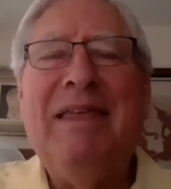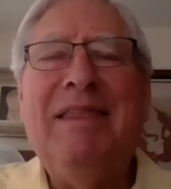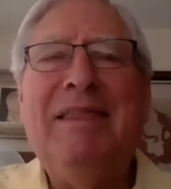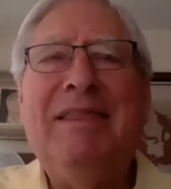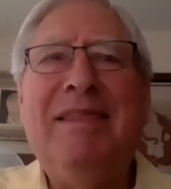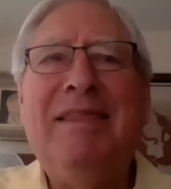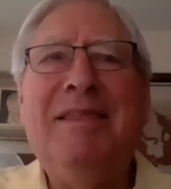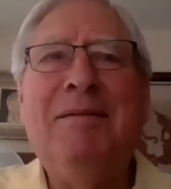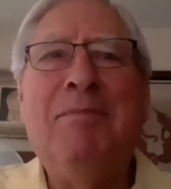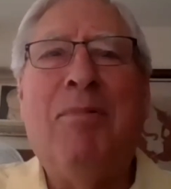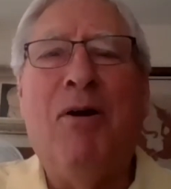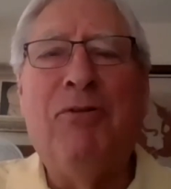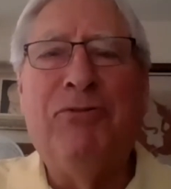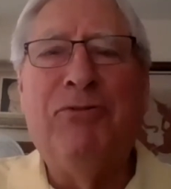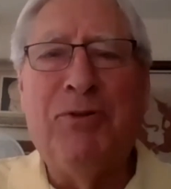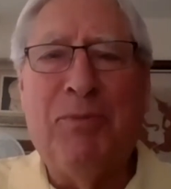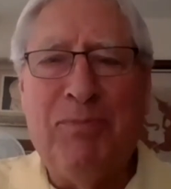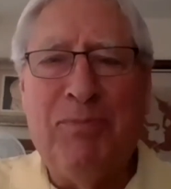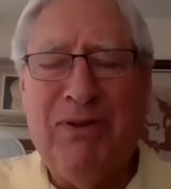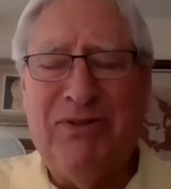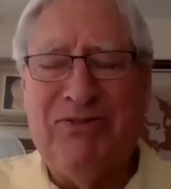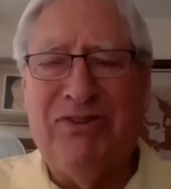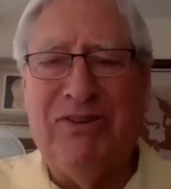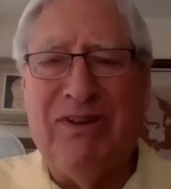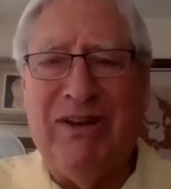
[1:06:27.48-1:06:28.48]

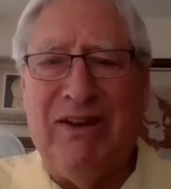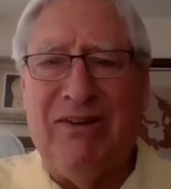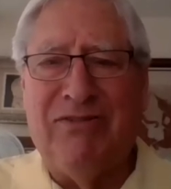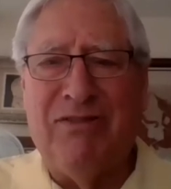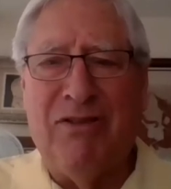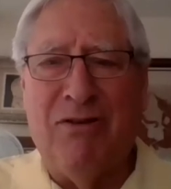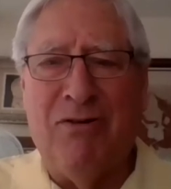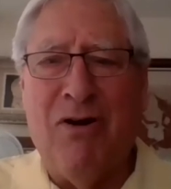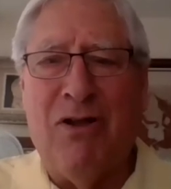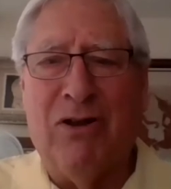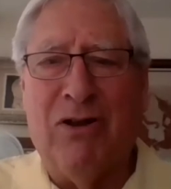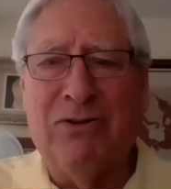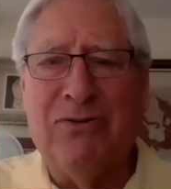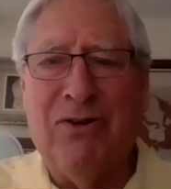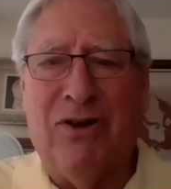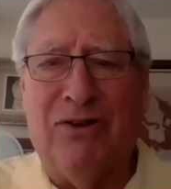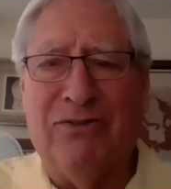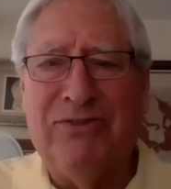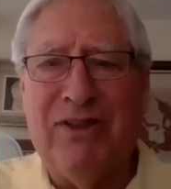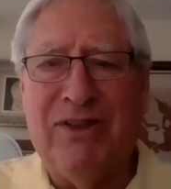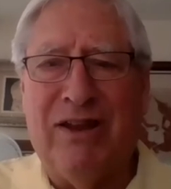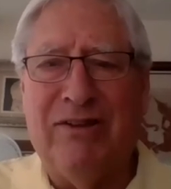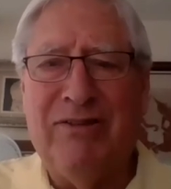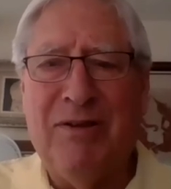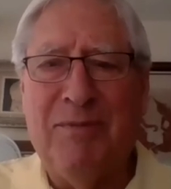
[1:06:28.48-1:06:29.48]
multiplicities of the Holocaust,
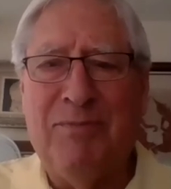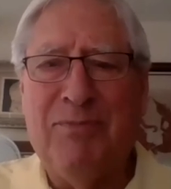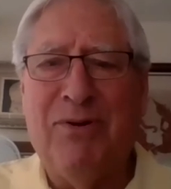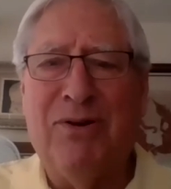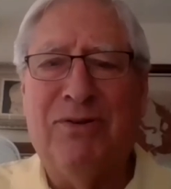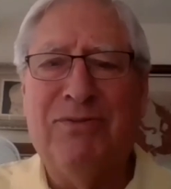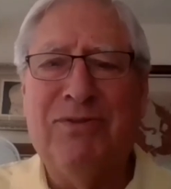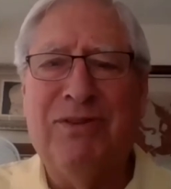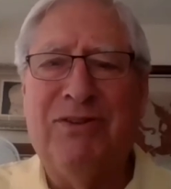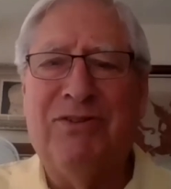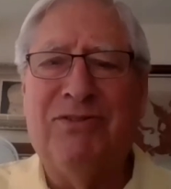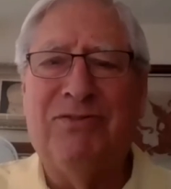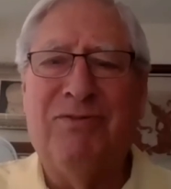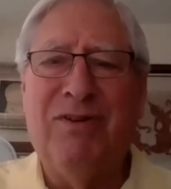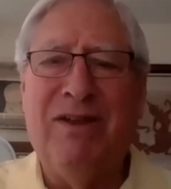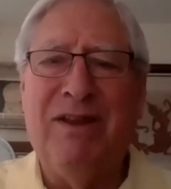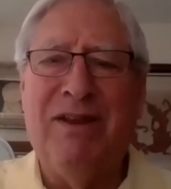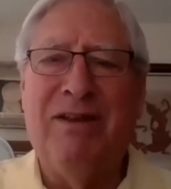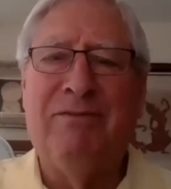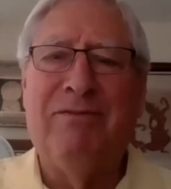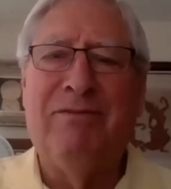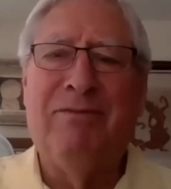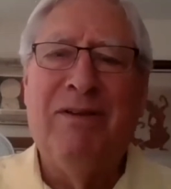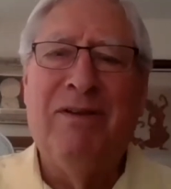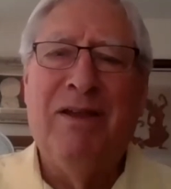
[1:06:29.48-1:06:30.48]
that is a book that's
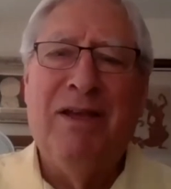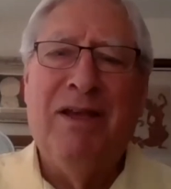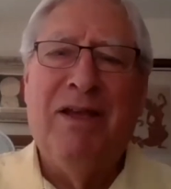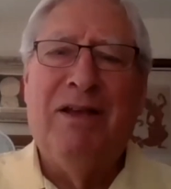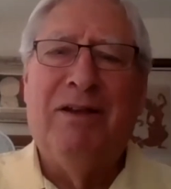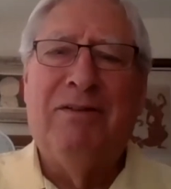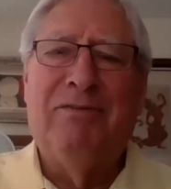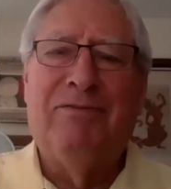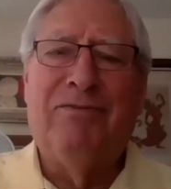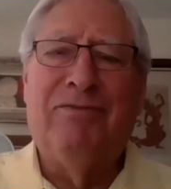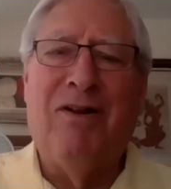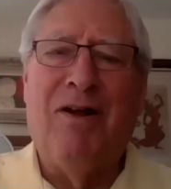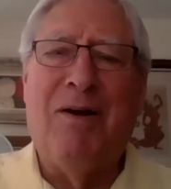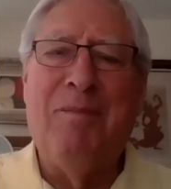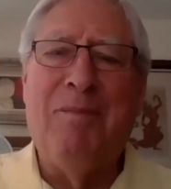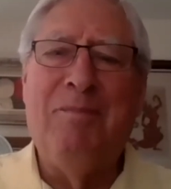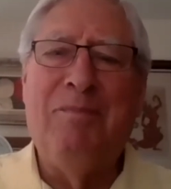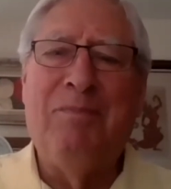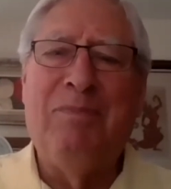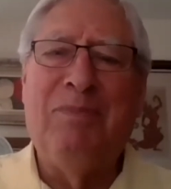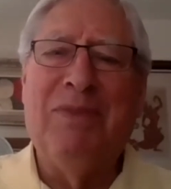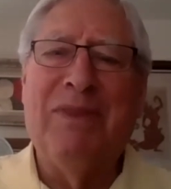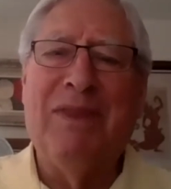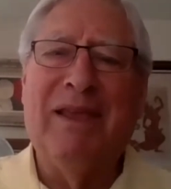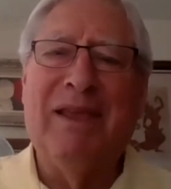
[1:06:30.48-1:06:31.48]
written
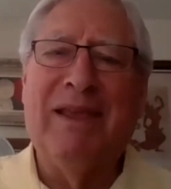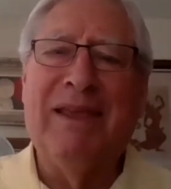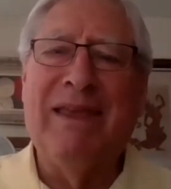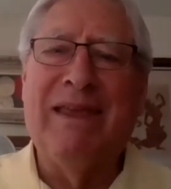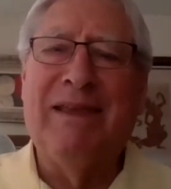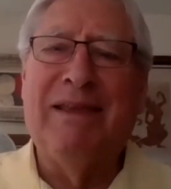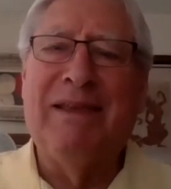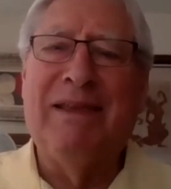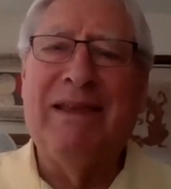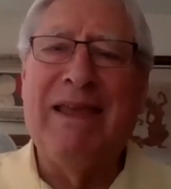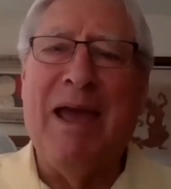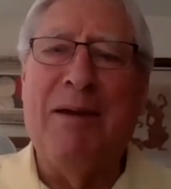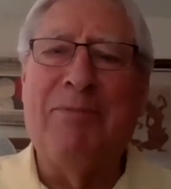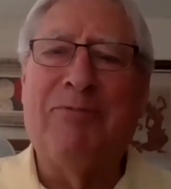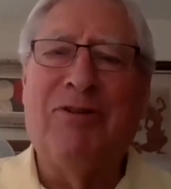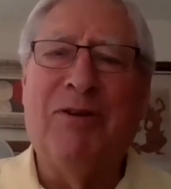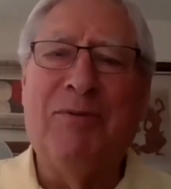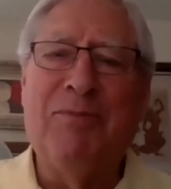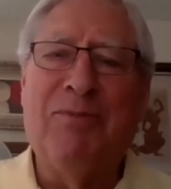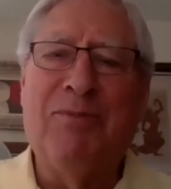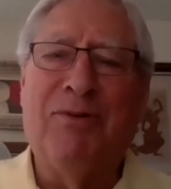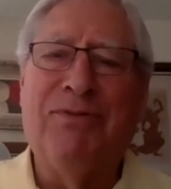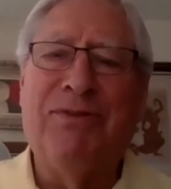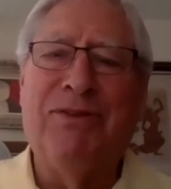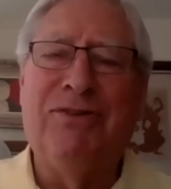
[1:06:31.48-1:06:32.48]
from capturing
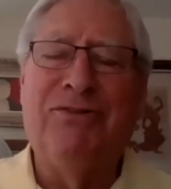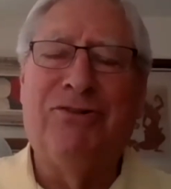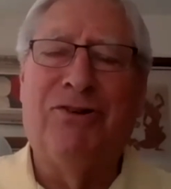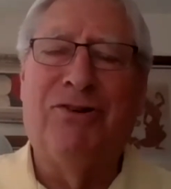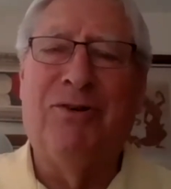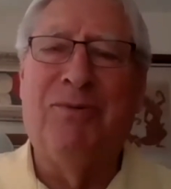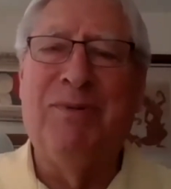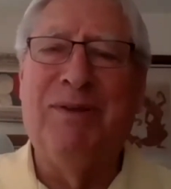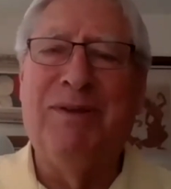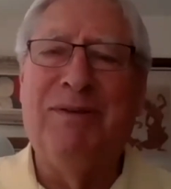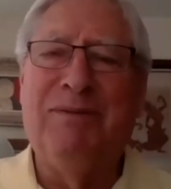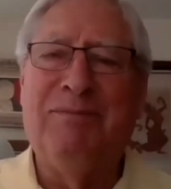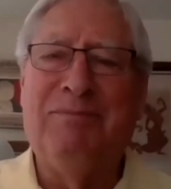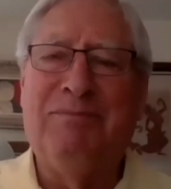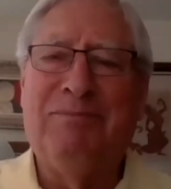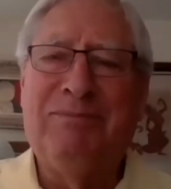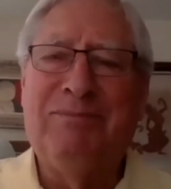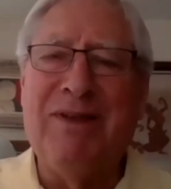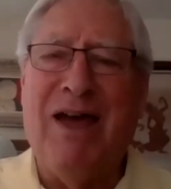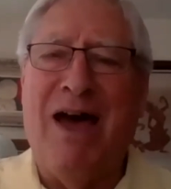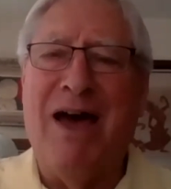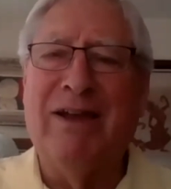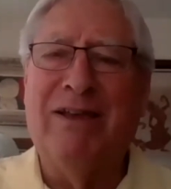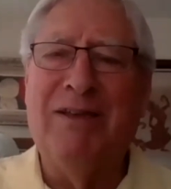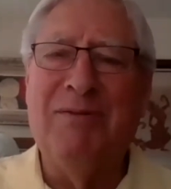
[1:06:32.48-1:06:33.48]
both the German
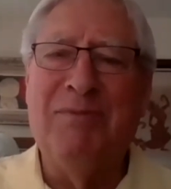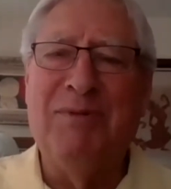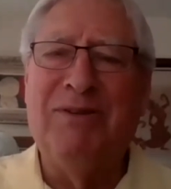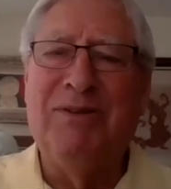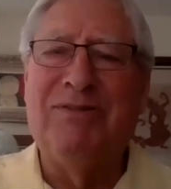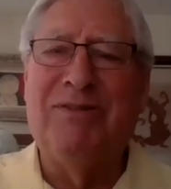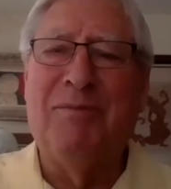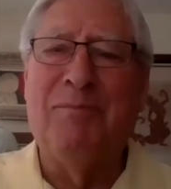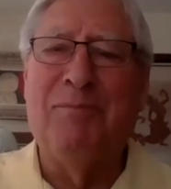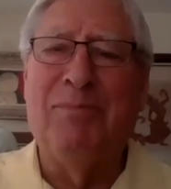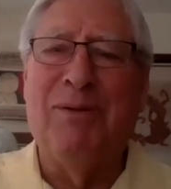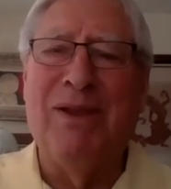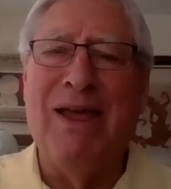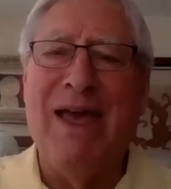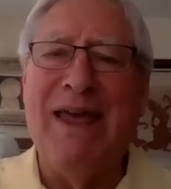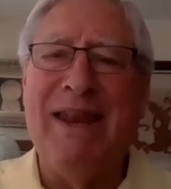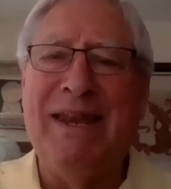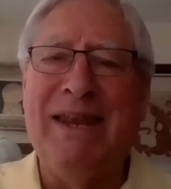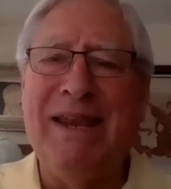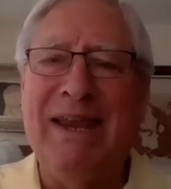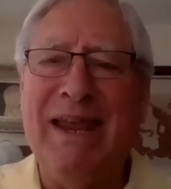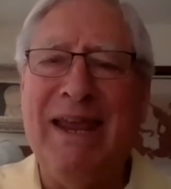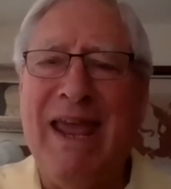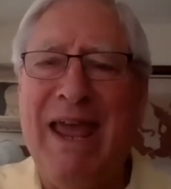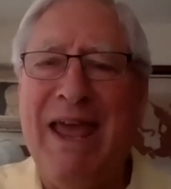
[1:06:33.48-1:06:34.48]
documents and
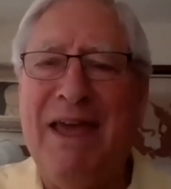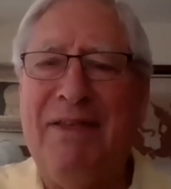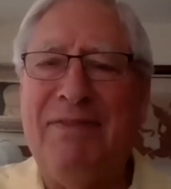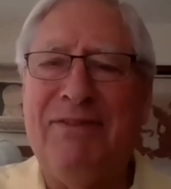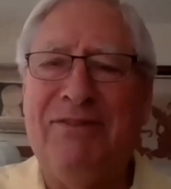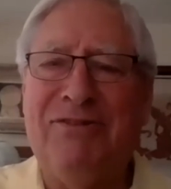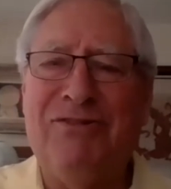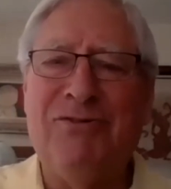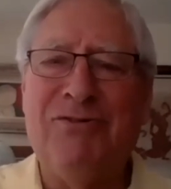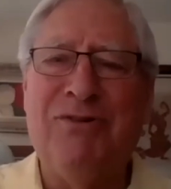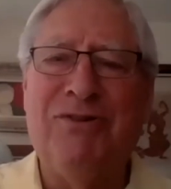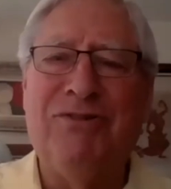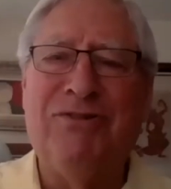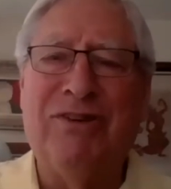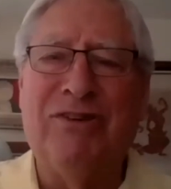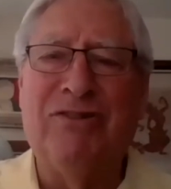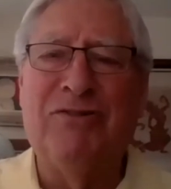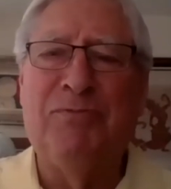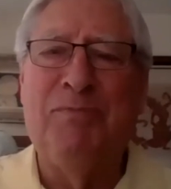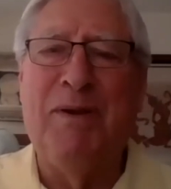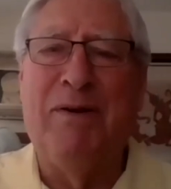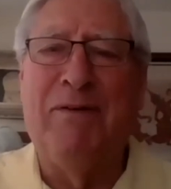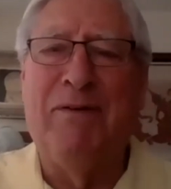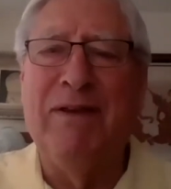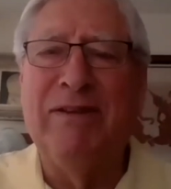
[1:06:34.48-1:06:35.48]
planning and the Jewish
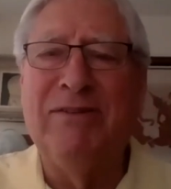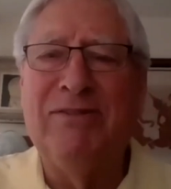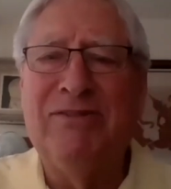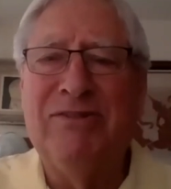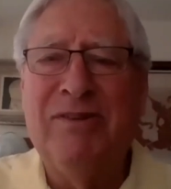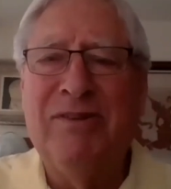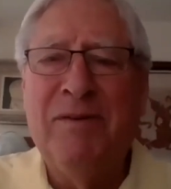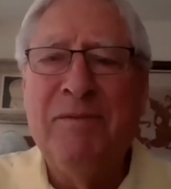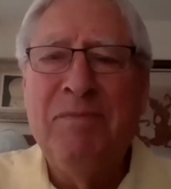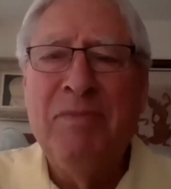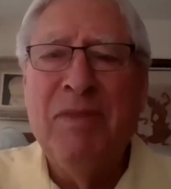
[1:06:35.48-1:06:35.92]
experience,